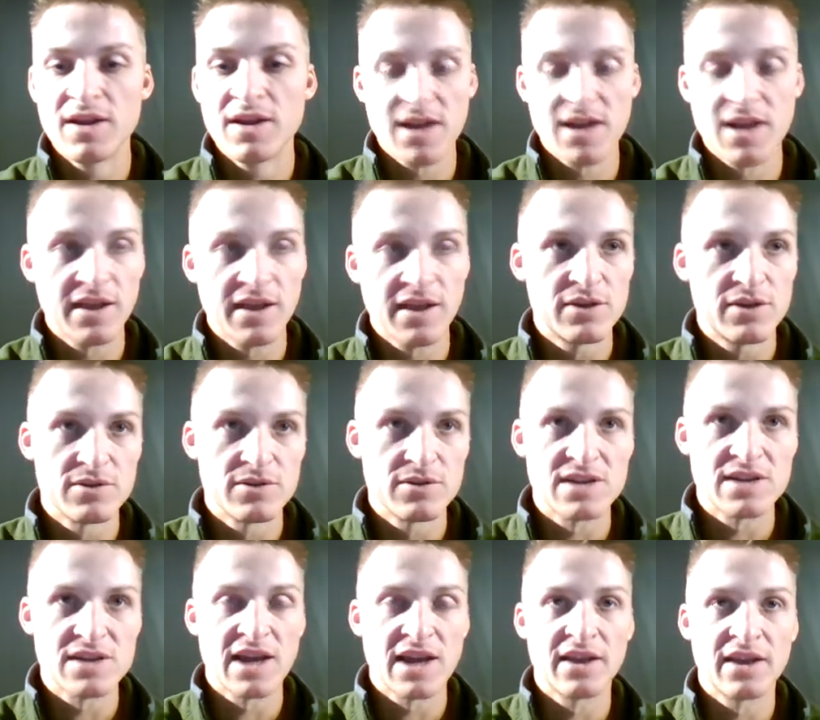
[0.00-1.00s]
kind of like you were
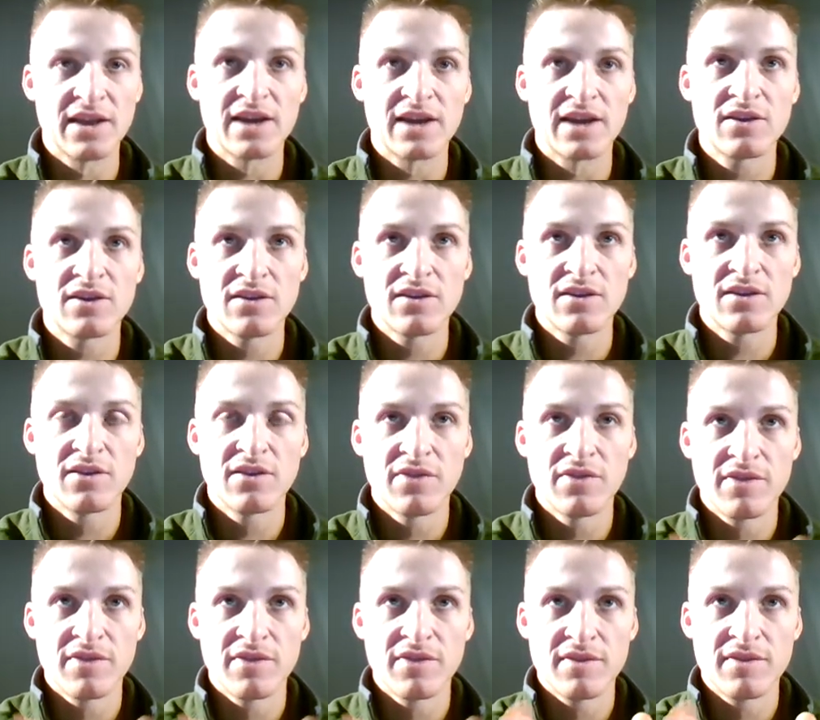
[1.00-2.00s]
saying, like
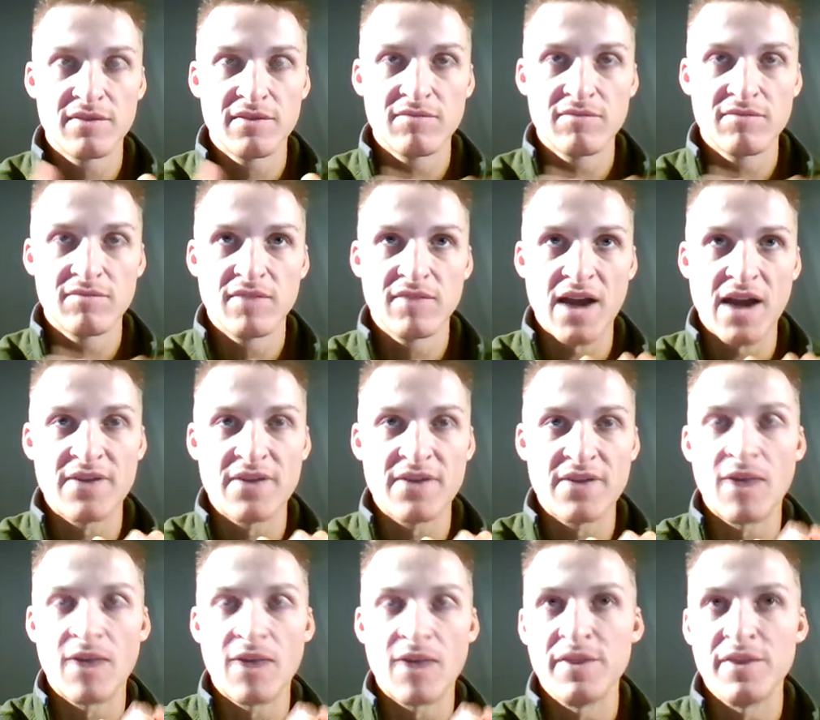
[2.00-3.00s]
I've
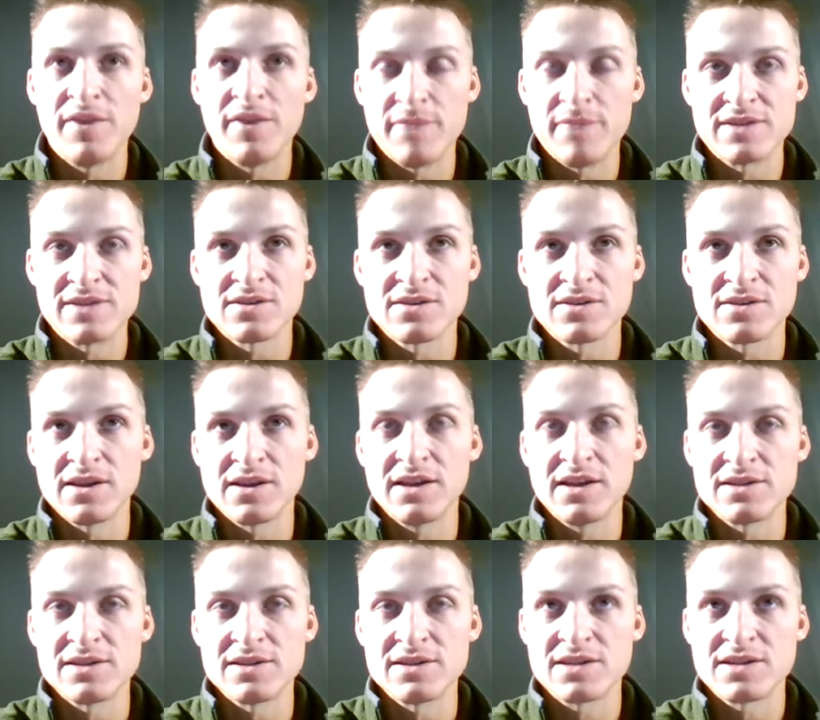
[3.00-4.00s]
got one that basically
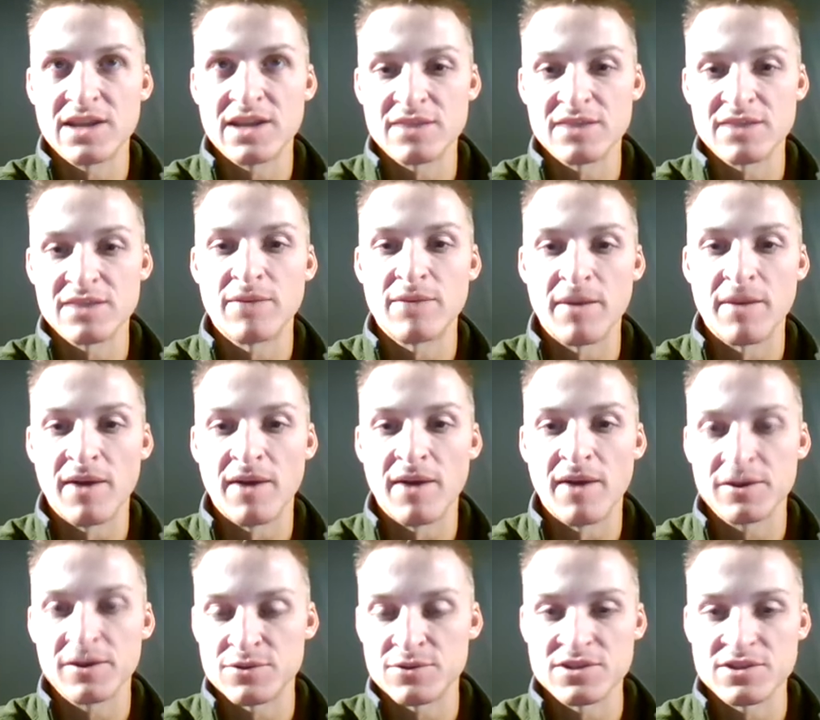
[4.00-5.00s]
is to get the buy
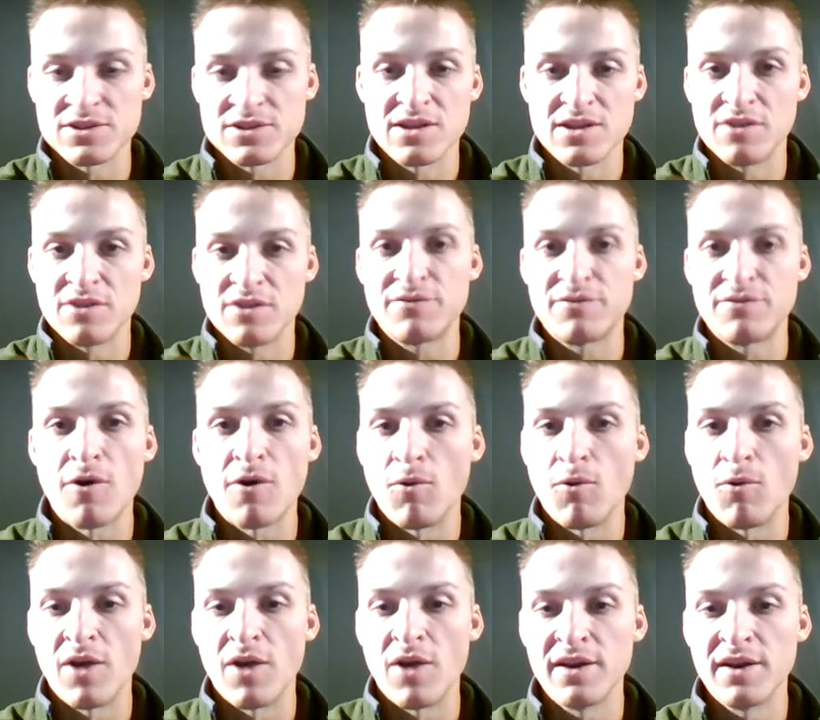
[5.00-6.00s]
box, which is the default
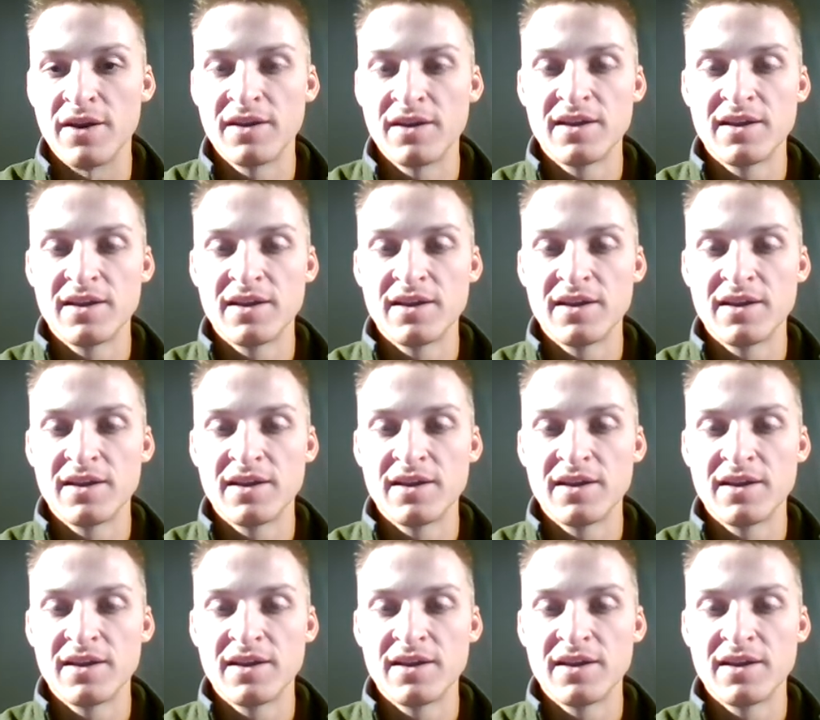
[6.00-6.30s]
one.